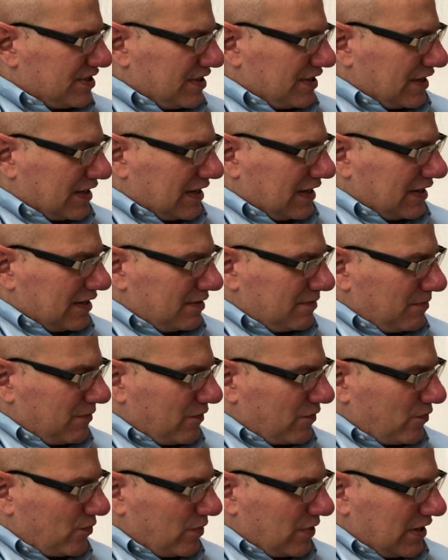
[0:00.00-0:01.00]
The Kingdom
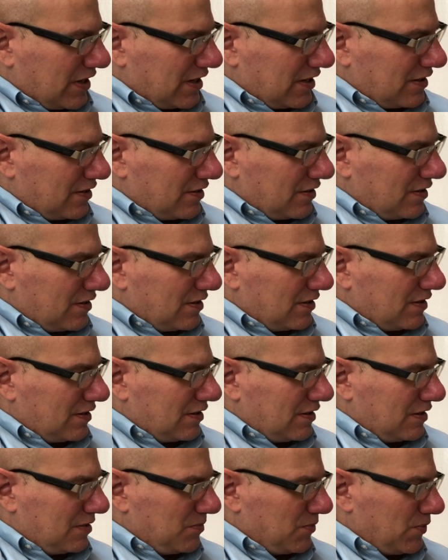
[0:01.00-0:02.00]
of Queen
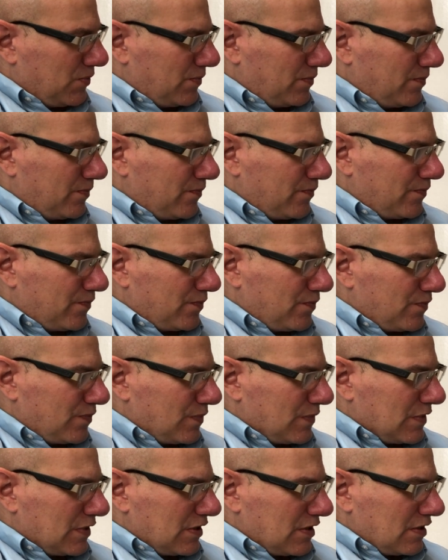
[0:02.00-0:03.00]
Nimue,
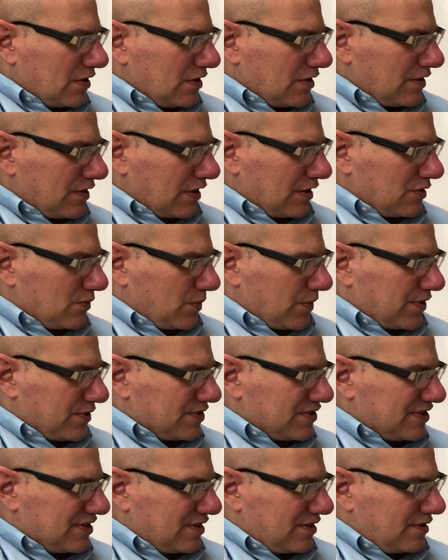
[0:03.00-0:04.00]
the Underwater
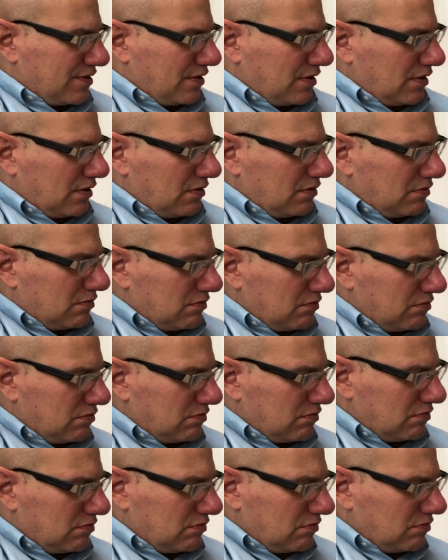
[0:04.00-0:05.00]
Citadel.
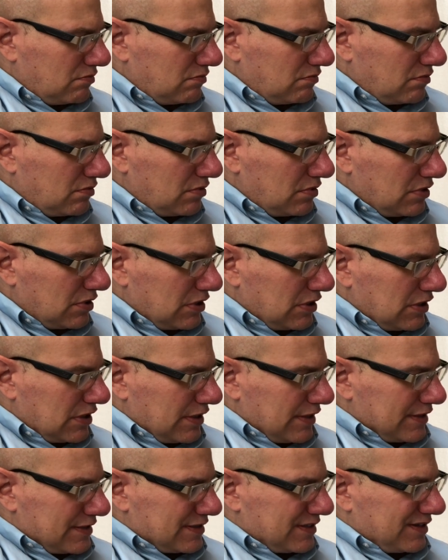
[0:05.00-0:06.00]

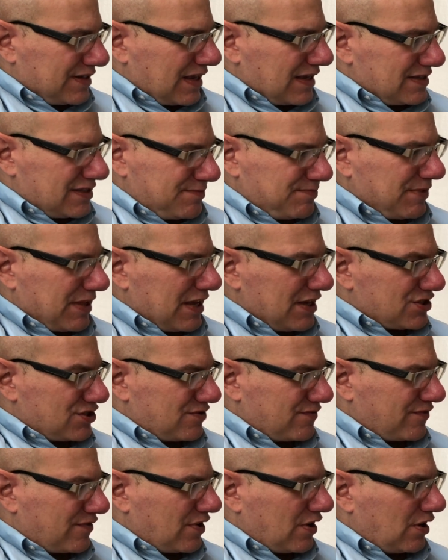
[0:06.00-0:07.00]
It's a nice splash
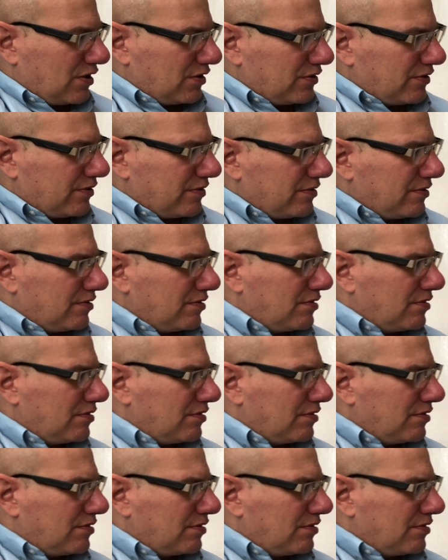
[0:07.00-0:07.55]
of color